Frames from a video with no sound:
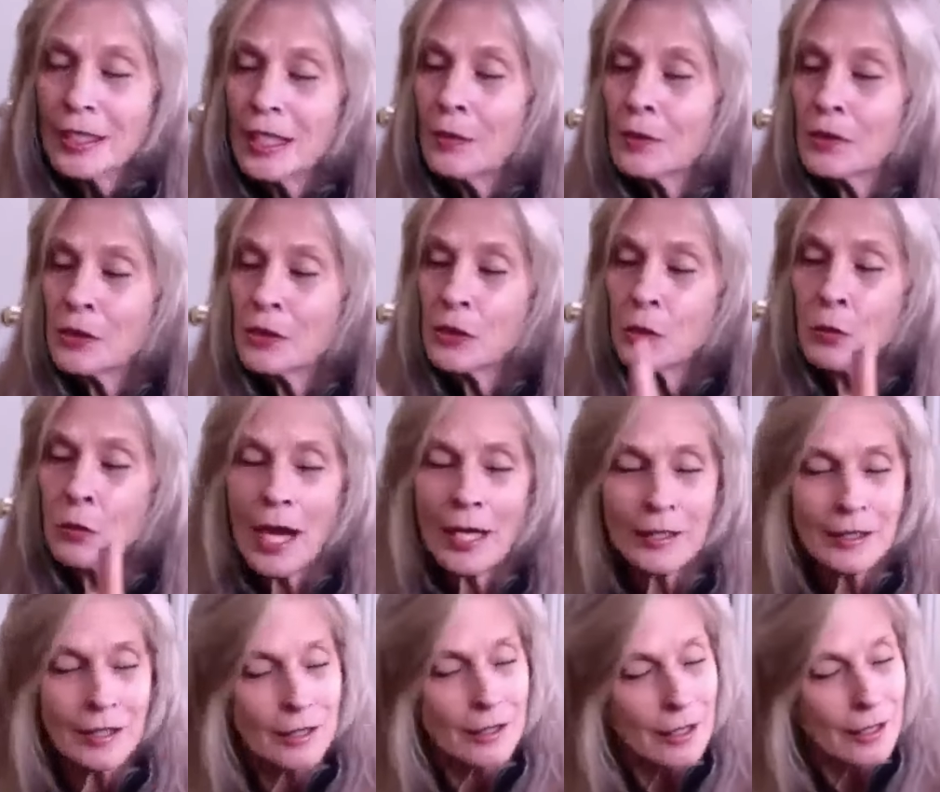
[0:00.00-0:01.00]
that was
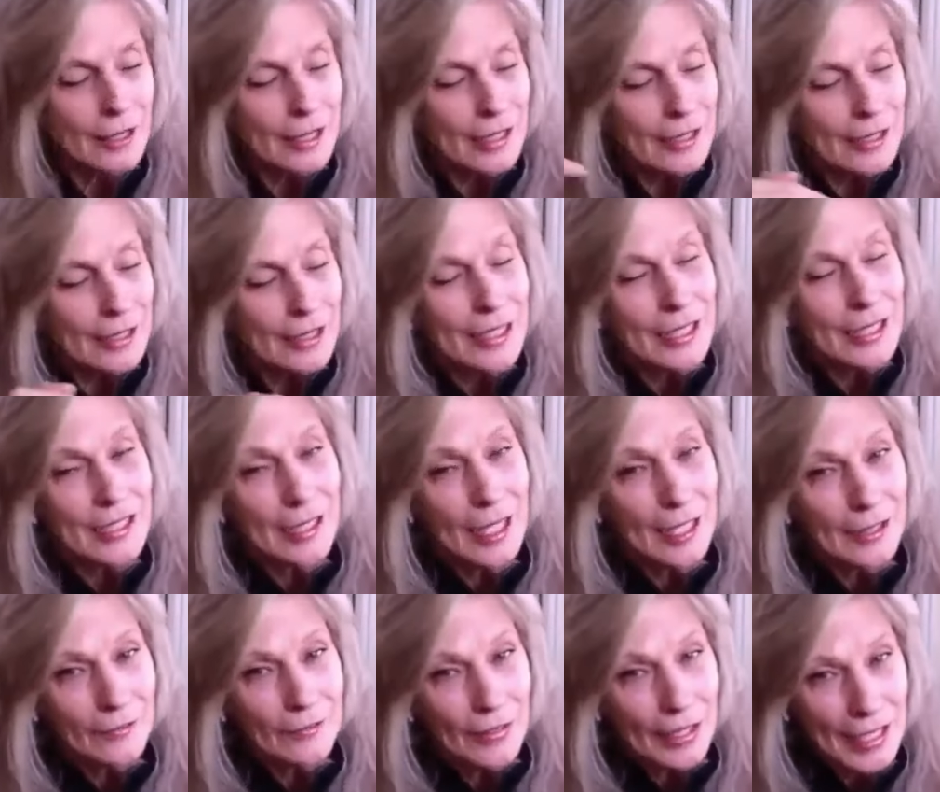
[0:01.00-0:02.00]
attracted to the entity
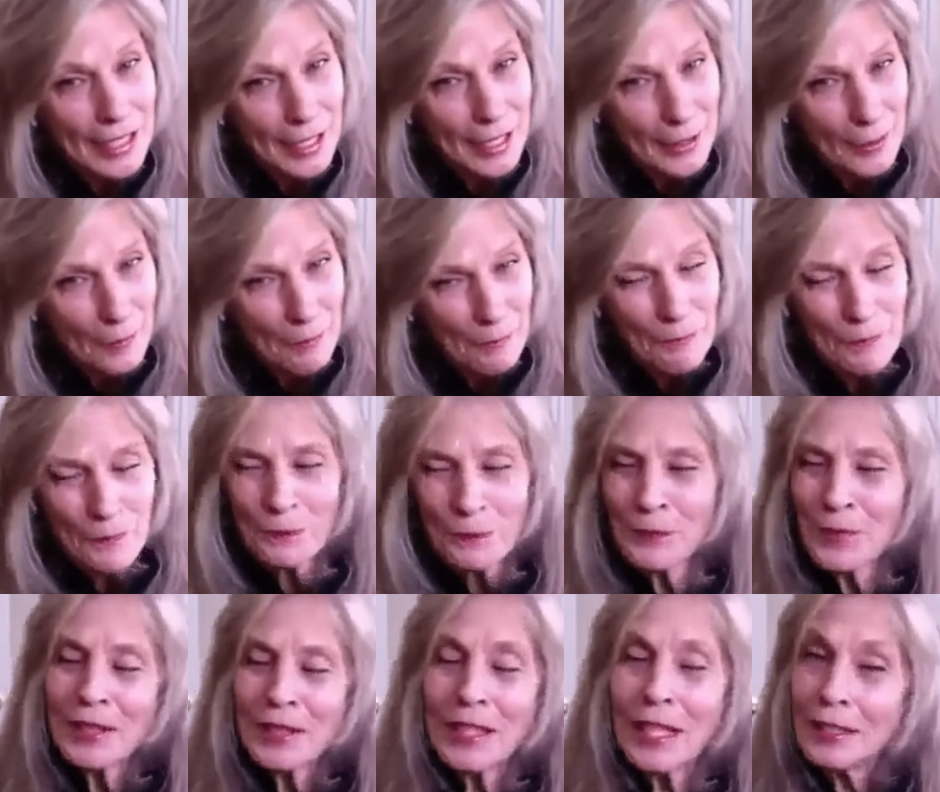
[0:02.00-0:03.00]
inside of him
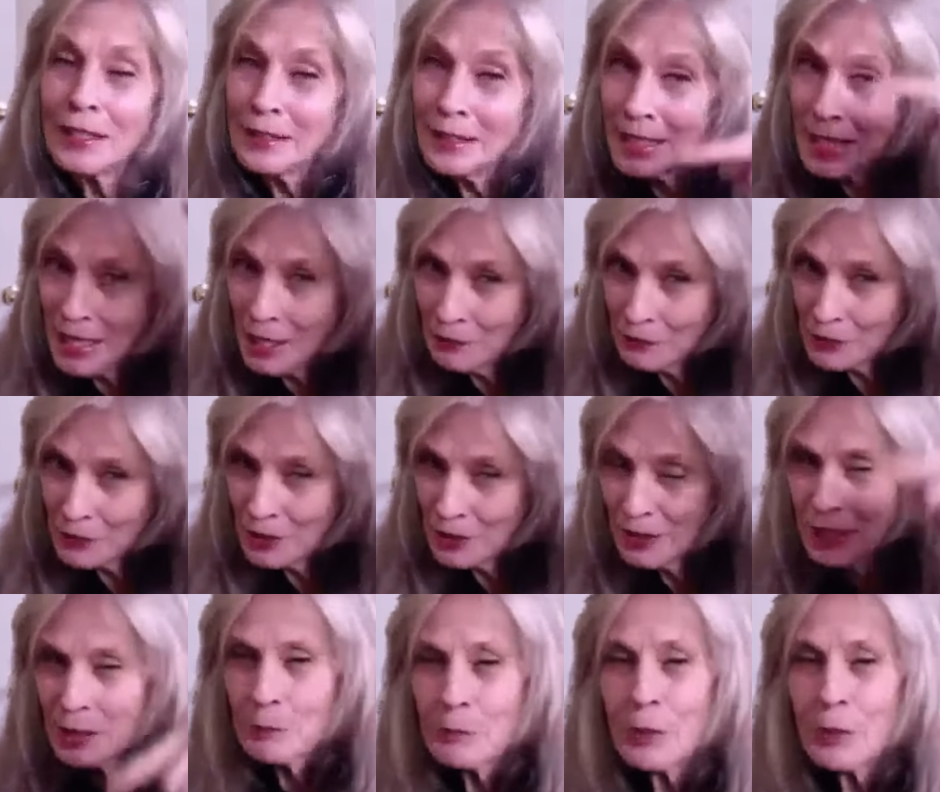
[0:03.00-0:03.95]
that left.